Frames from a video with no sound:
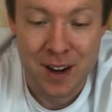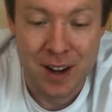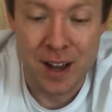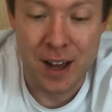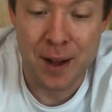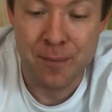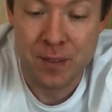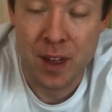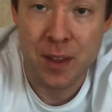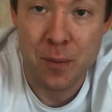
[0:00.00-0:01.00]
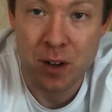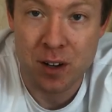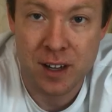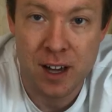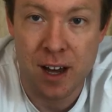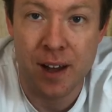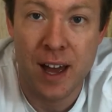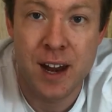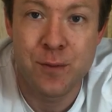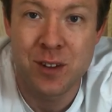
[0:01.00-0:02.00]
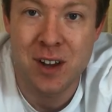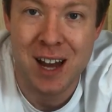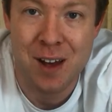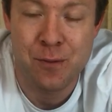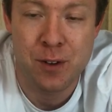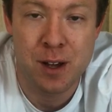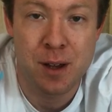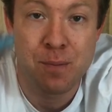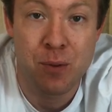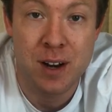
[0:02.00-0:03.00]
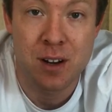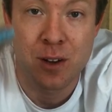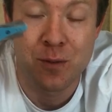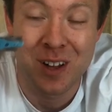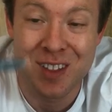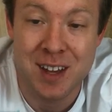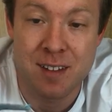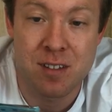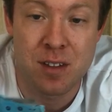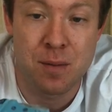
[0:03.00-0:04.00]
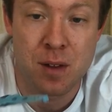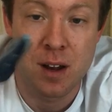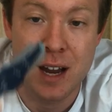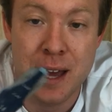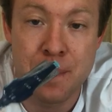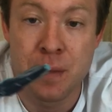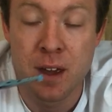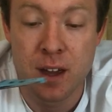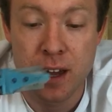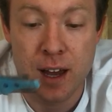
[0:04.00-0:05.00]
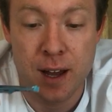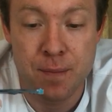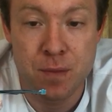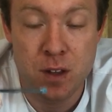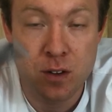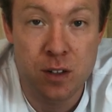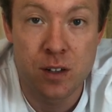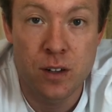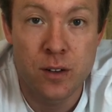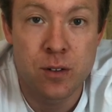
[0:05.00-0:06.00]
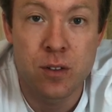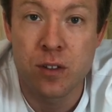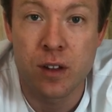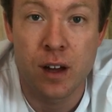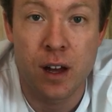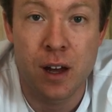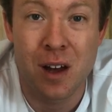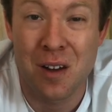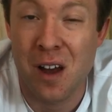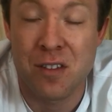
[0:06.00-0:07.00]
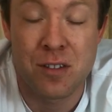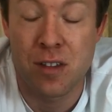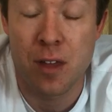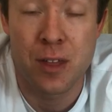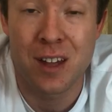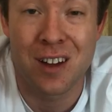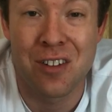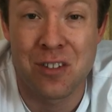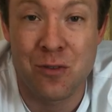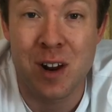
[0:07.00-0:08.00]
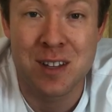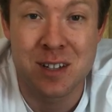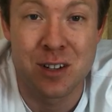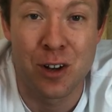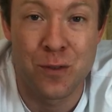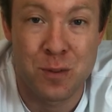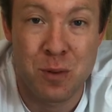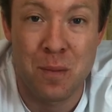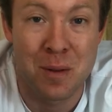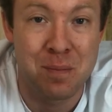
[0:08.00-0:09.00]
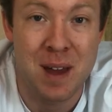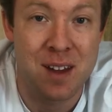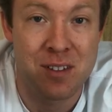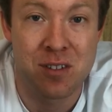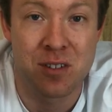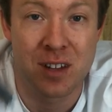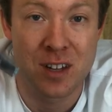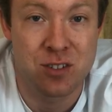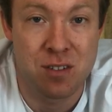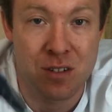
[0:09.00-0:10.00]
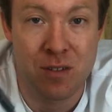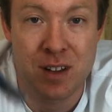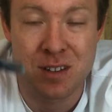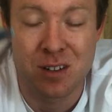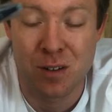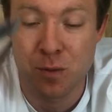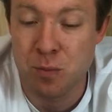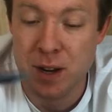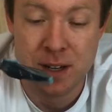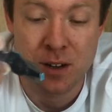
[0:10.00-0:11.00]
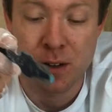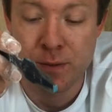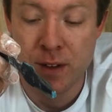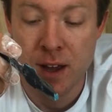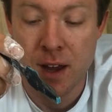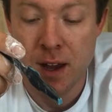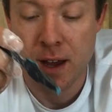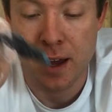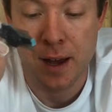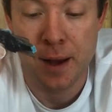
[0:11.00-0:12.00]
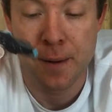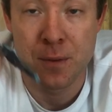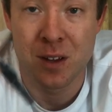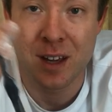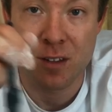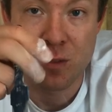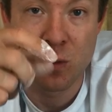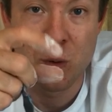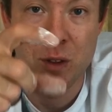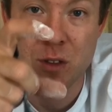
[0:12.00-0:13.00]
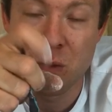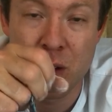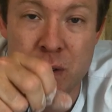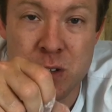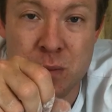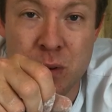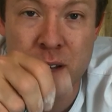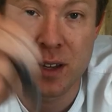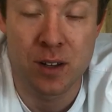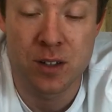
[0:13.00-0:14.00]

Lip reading: And then we're going to cut, and if you don't have a bread knife like this, a lame, you can use, I think a serrated knife is probably best, a kitchen serrated knife, a bread knife. You can get small ones as well, which are pretty good.